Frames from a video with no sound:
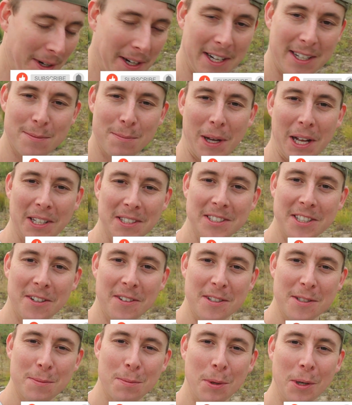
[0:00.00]
my next
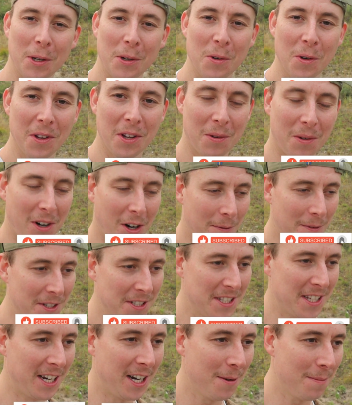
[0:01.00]
milestone. It's pretty cool that we're
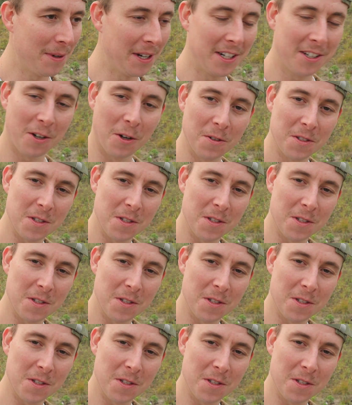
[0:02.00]
almost there, but go